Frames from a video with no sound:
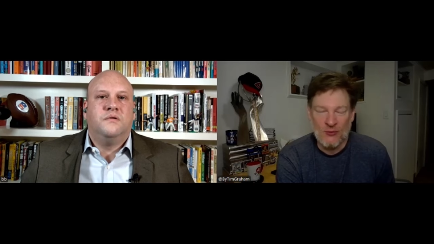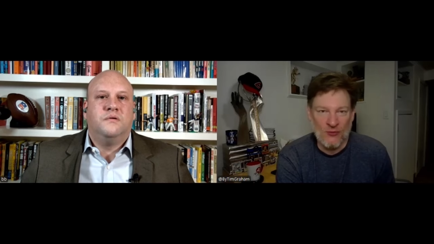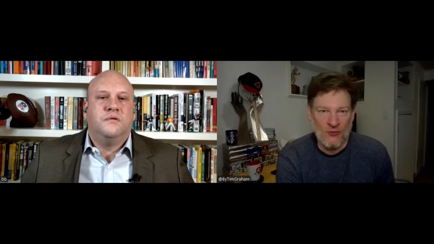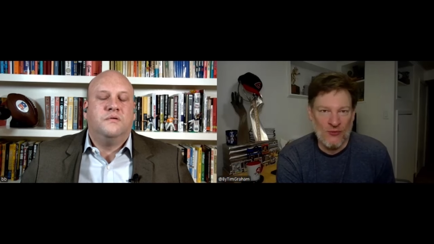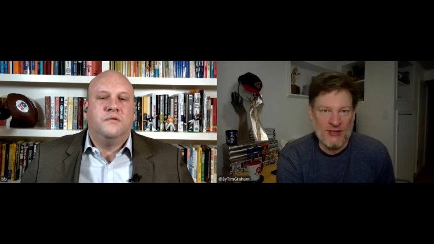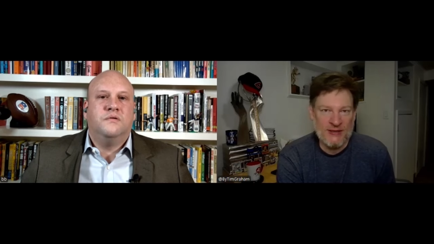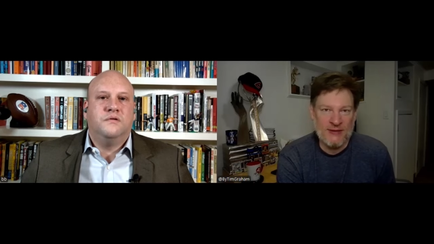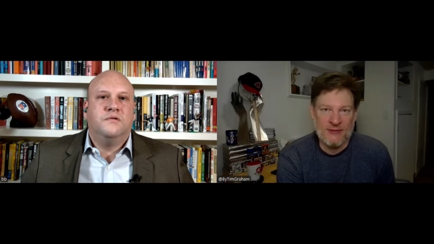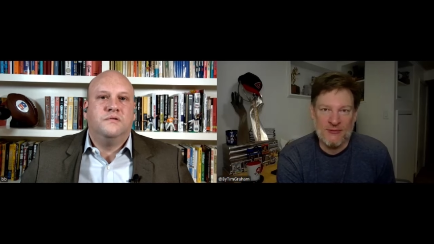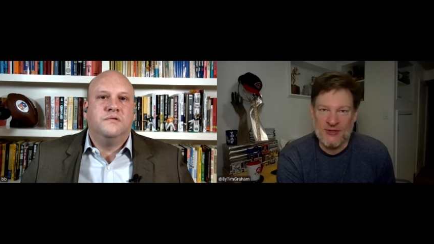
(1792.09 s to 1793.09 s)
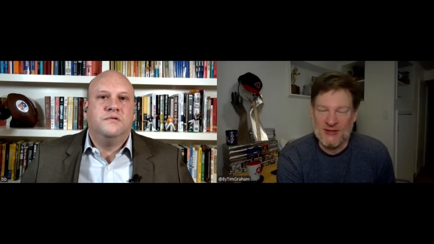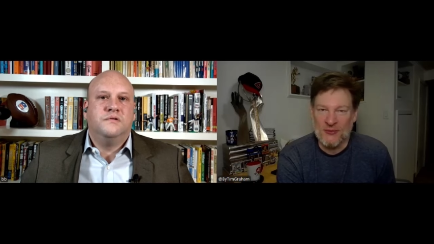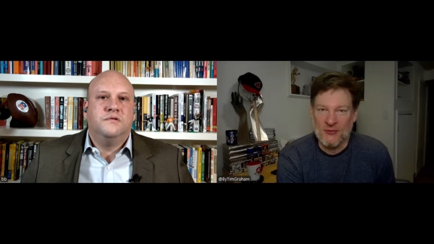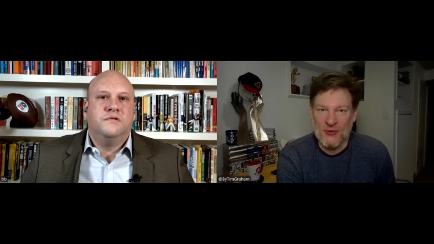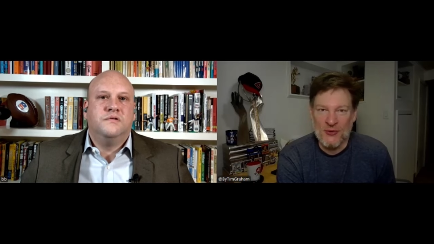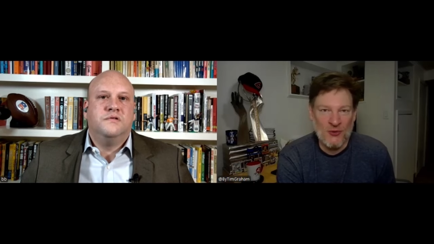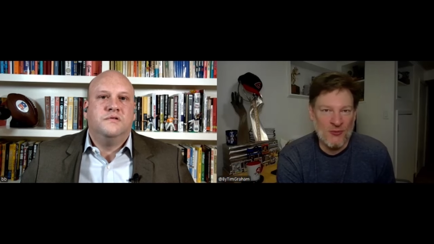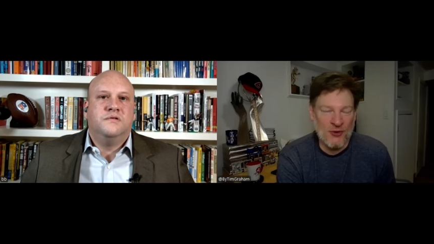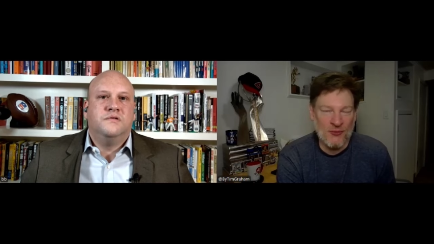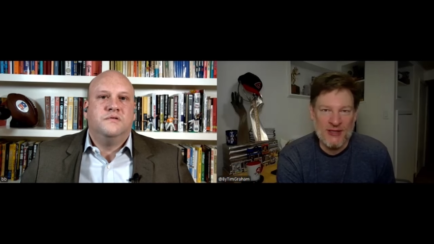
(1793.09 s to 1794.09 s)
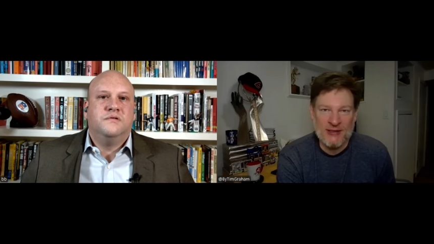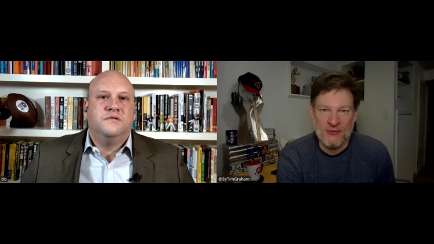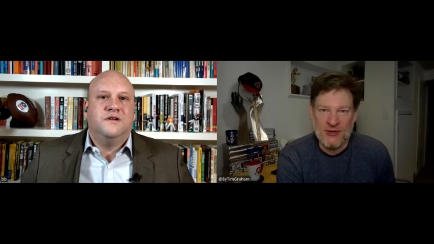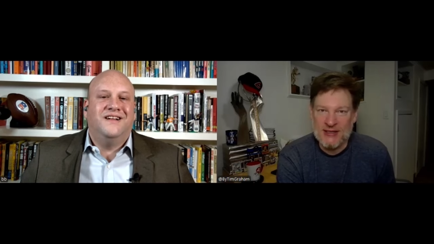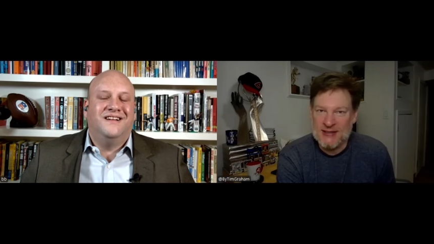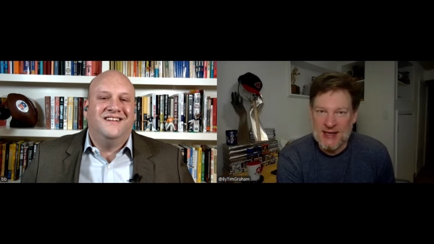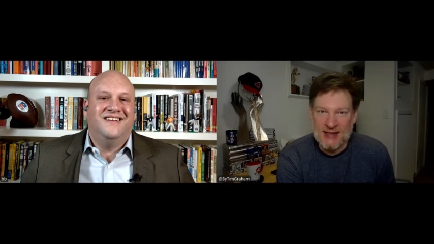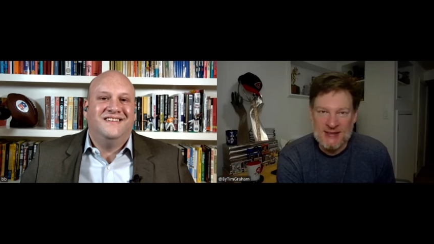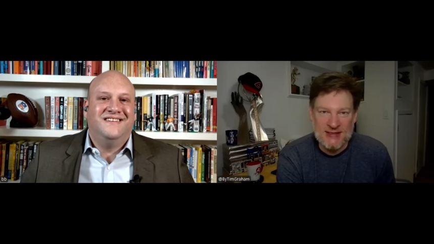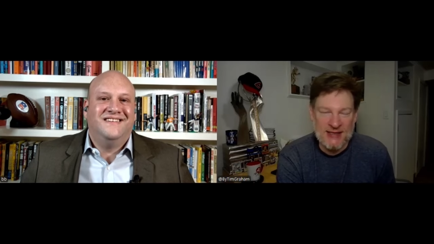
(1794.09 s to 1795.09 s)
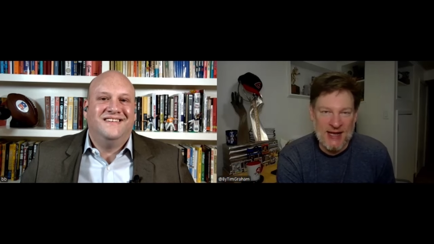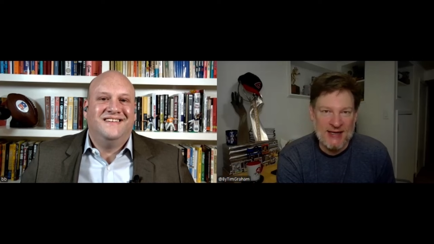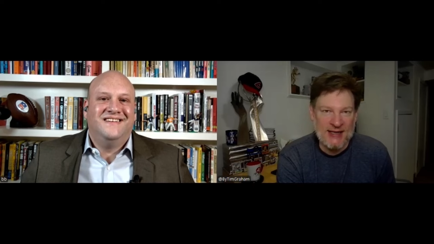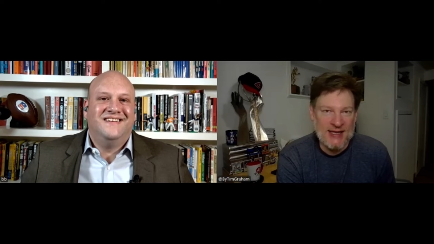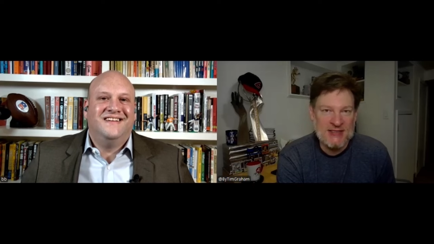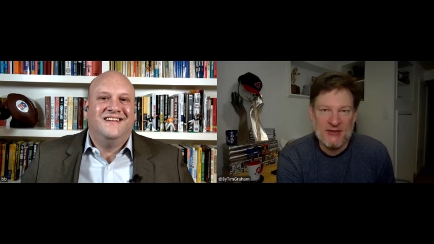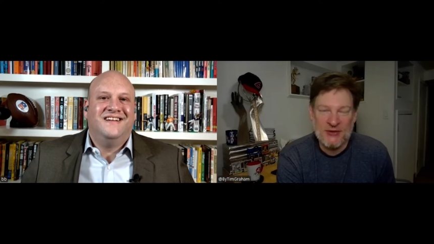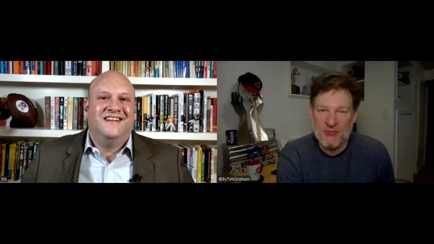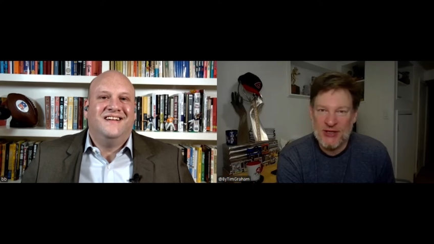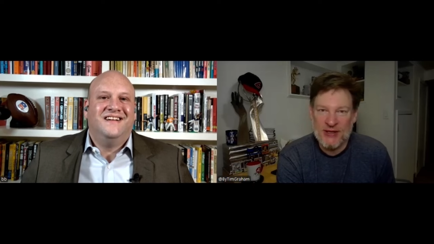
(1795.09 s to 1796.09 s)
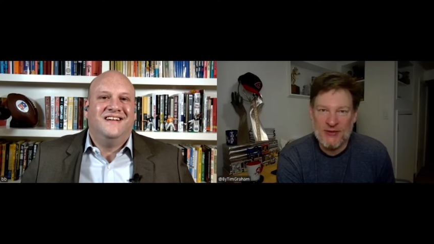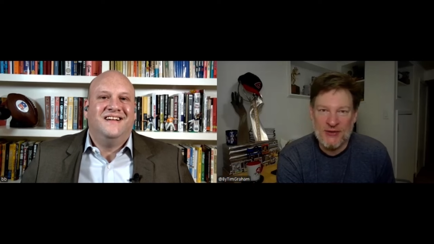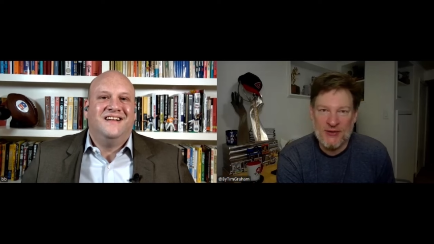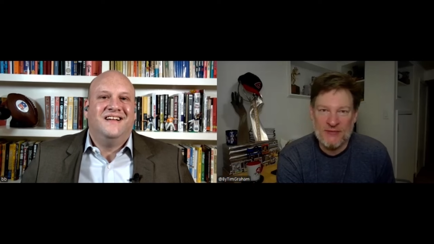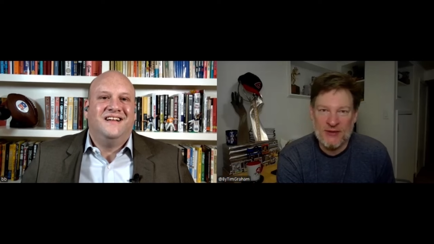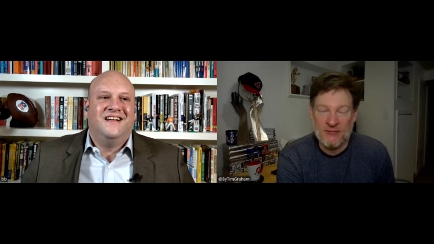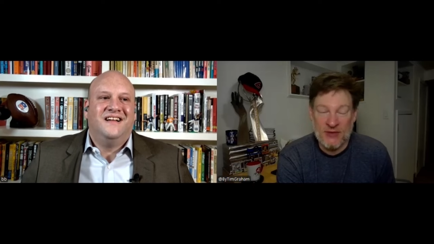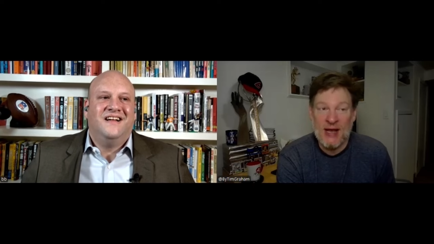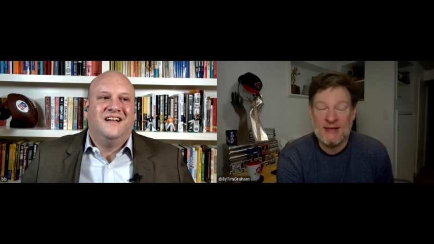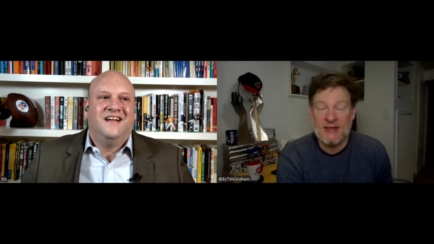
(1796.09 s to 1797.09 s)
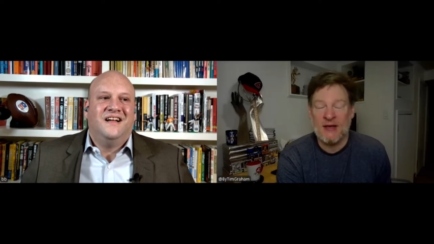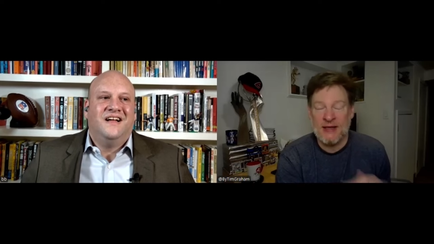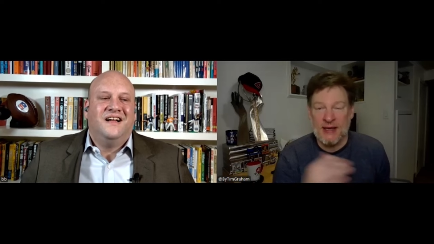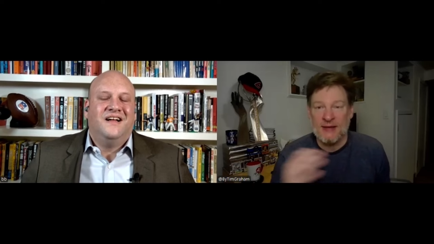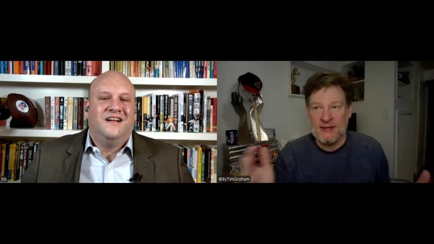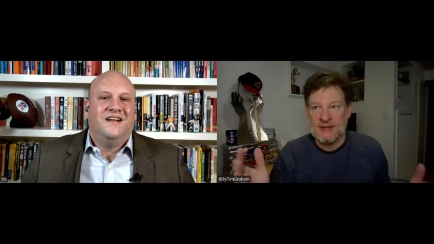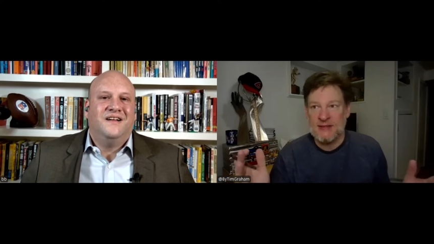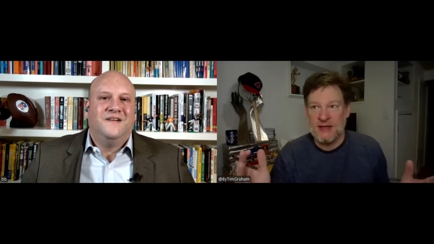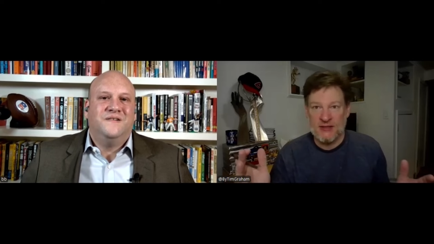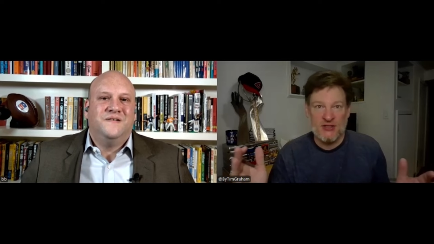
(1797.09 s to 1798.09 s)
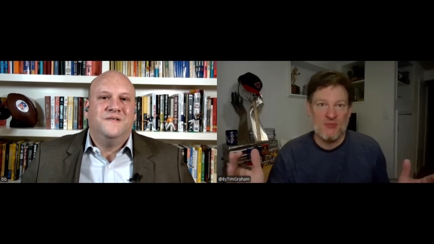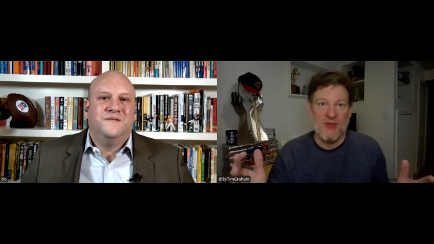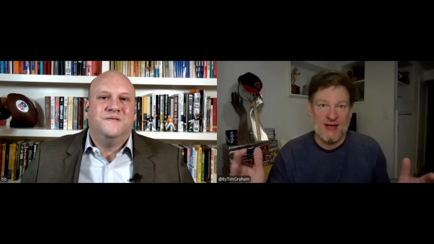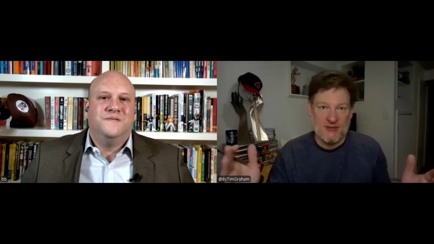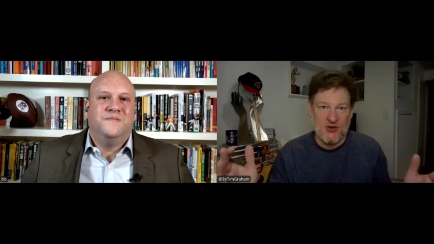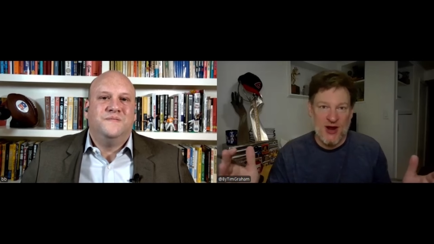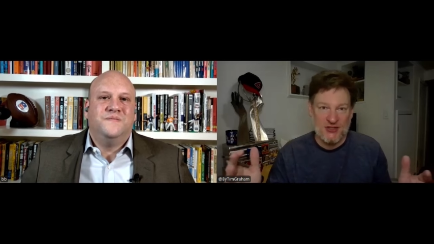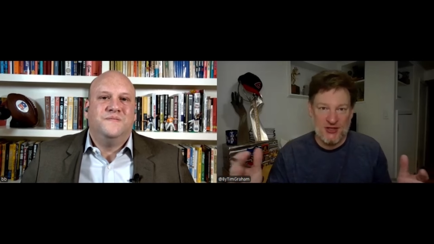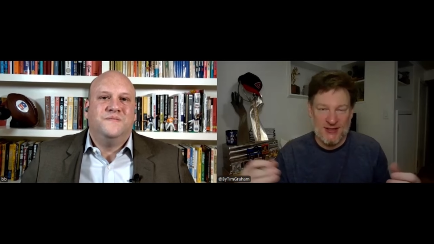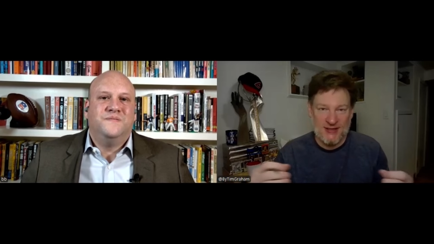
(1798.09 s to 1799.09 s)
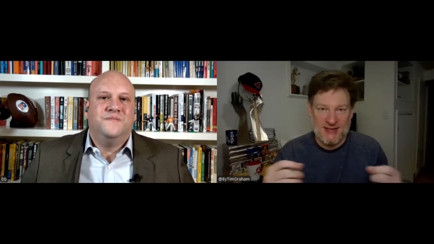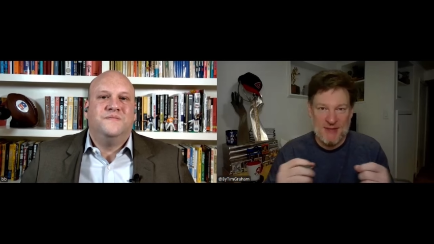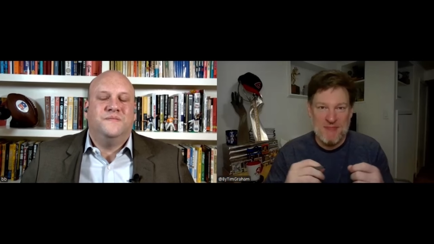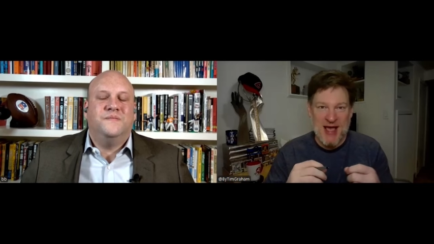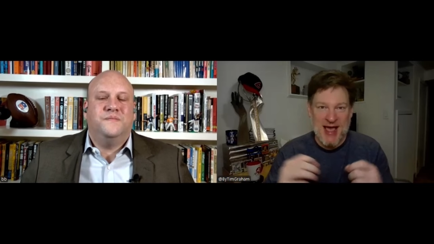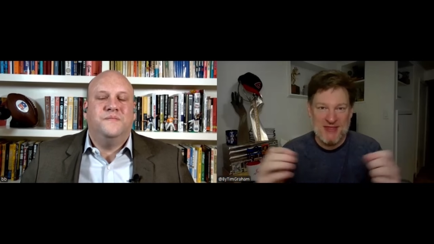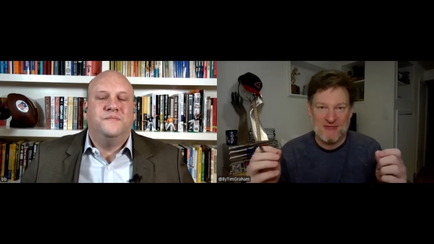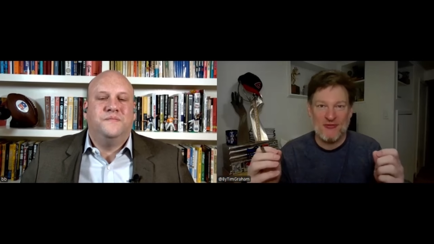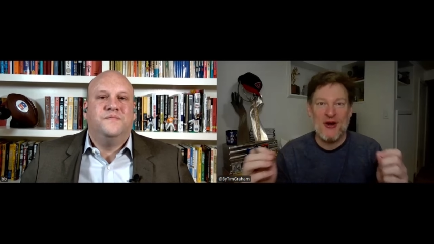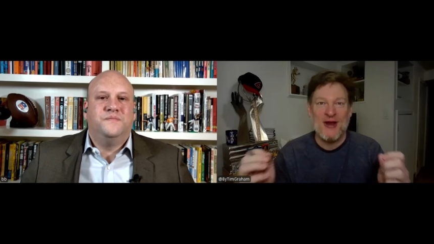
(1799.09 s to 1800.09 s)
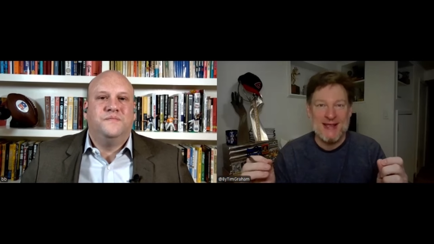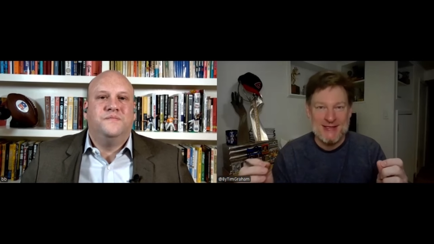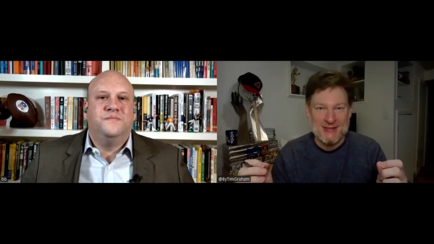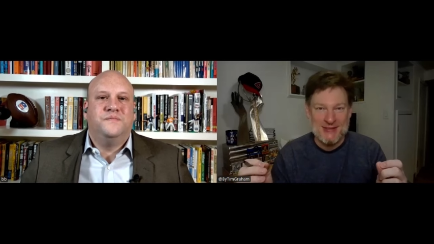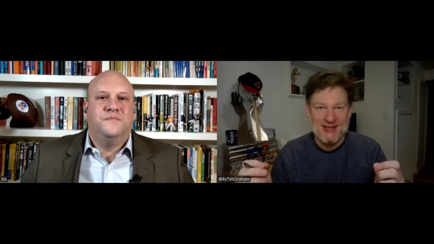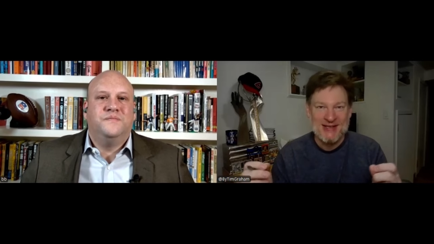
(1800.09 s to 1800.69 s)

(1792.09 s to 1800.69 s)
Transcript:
Speaker 1: read the read the room or read read things and kind of guess a little bit? Or the the idea, again, it's addition by subtraction. It is a math phrase,